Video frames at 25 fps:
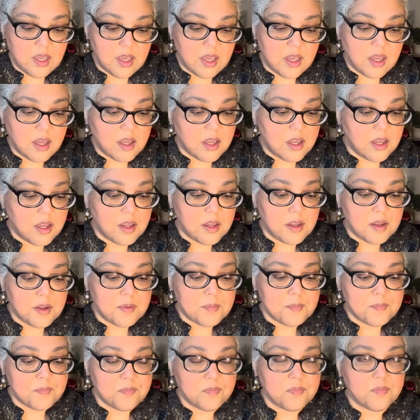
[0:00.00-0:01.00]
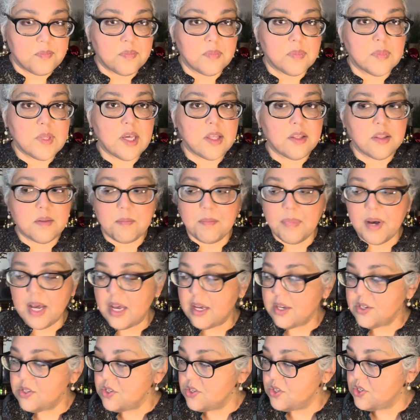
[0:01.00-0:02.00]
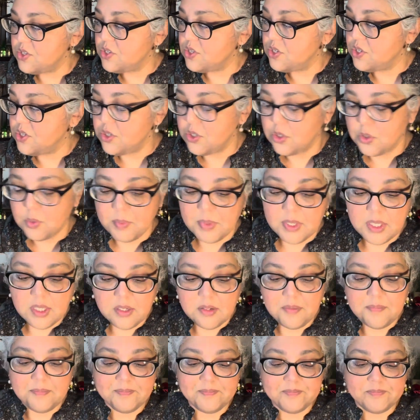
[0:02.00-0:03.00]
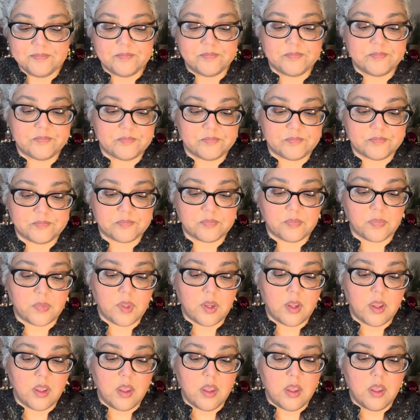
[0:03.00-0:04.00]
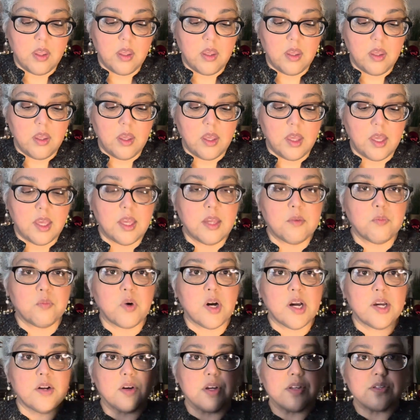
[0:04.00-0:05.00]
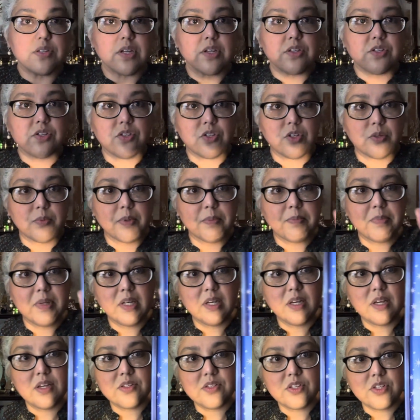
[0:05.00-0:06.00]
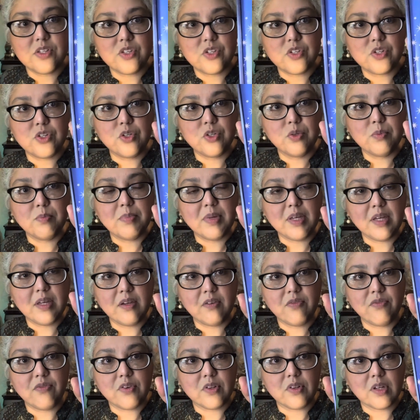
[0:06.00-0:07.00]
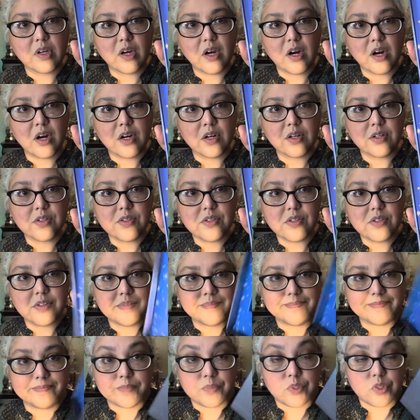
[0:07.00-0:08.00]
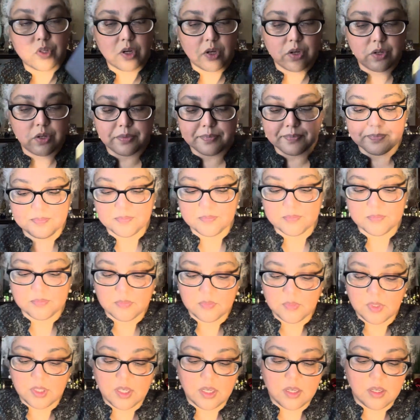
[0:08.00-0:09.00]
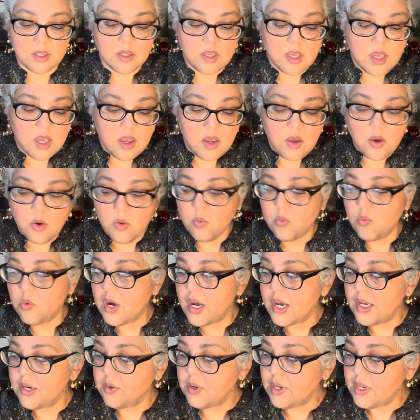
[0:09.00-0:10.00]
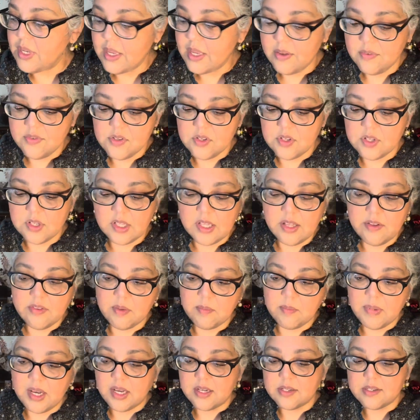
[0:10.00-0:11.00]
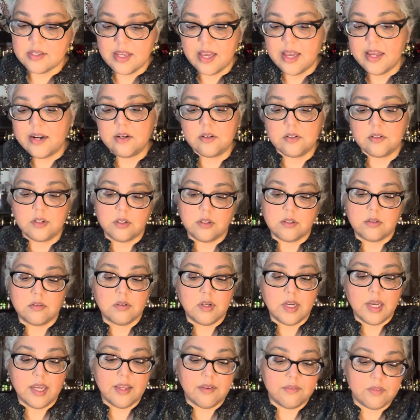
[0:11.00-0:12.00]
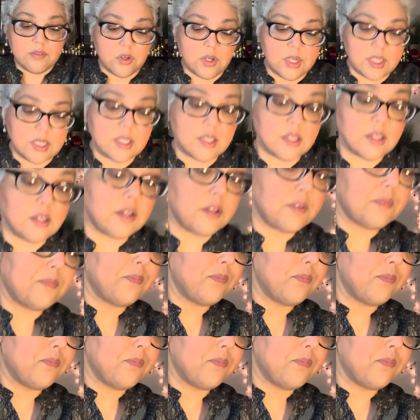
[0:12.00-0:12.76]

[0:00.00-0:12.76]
Um, now, the box is stupid. And why do I say it's stupid? Because it's too big for the cards. So, yeah. Why do I have still have the box? I don't know. I have no idea.